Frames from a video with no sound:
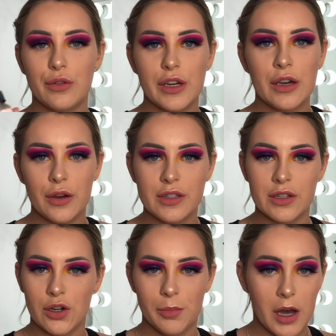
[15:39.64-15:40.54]
Co
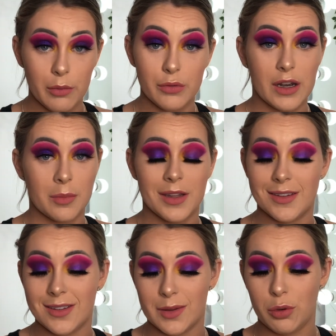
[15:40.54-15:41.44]
serum, I would recommend
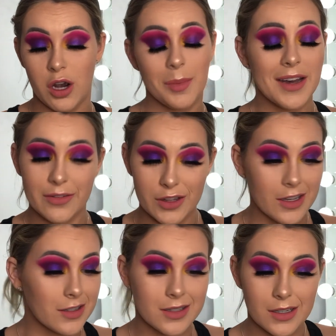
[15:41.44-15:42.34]
this as a primer. Everything
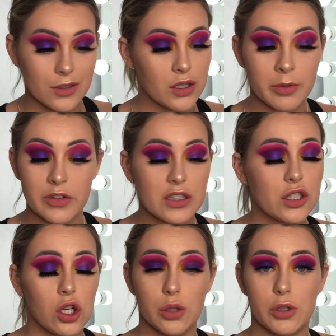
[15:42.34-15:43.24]
is sitting on top of it
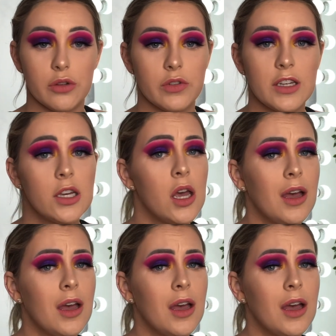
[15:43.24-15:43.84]
so beautifully.